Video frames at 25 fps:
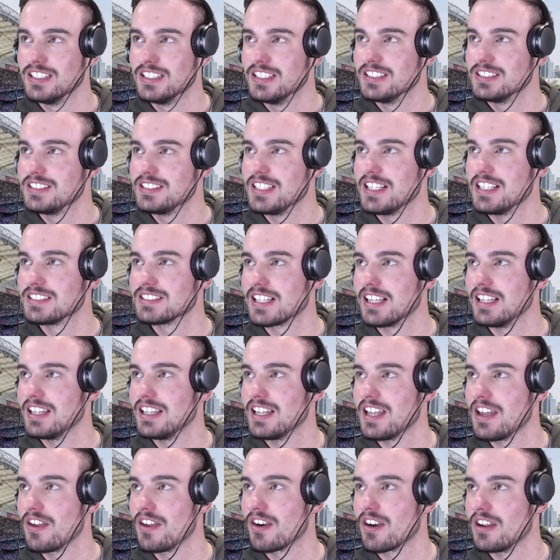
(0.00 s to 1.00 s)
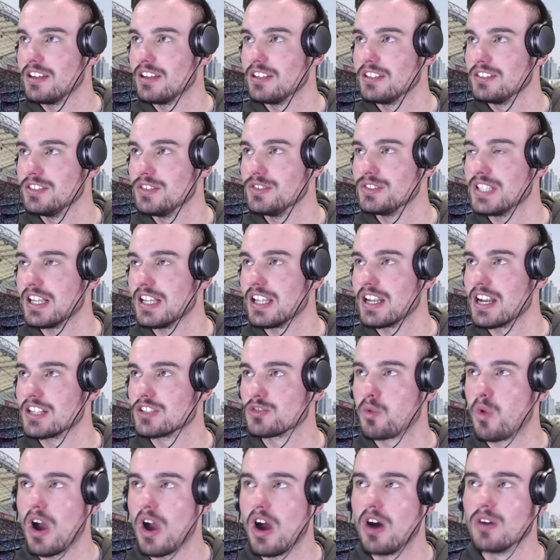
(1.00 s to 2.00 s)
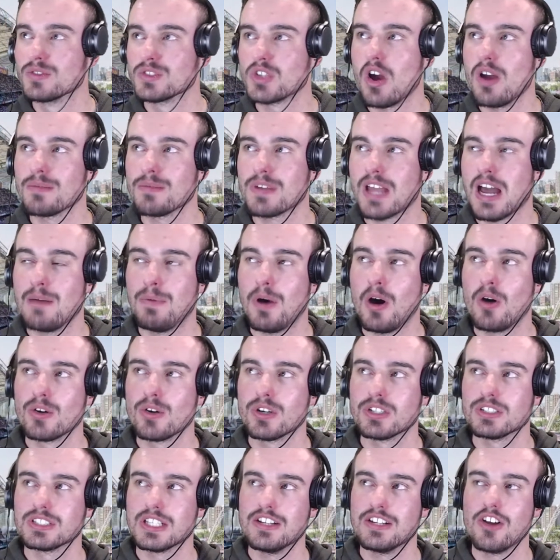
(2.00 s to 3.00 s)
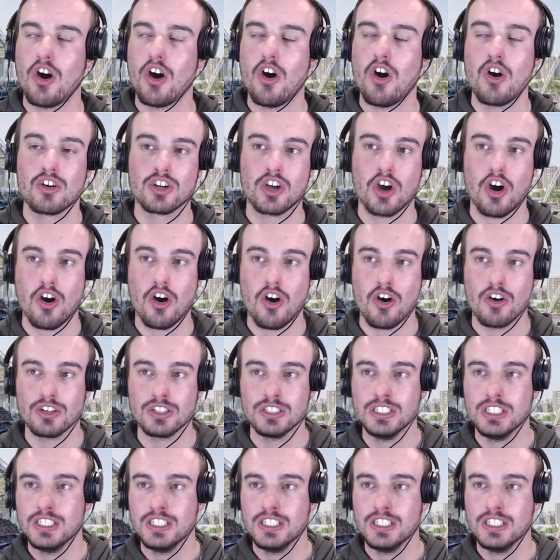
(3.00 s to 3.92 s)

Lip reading: Says Kalera. New Zealand are 12-time cup holders in Hong Kong.